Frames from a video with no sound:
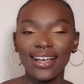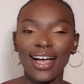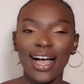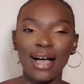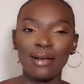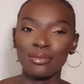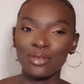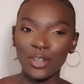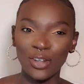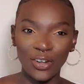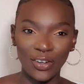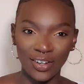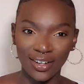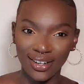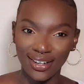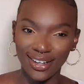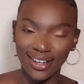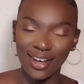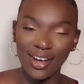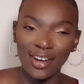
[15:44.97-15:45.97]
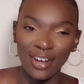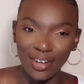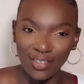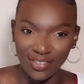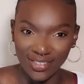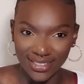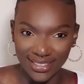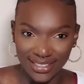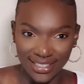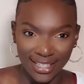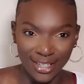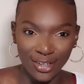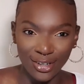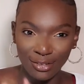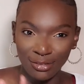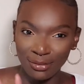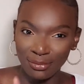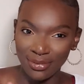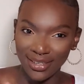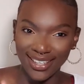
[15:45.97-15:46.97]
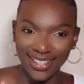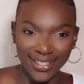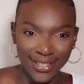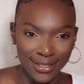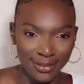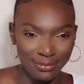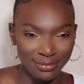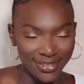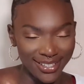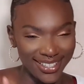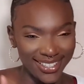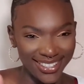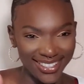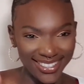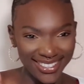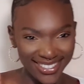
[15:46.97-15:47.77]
I'm not, obviously, God forbid, please.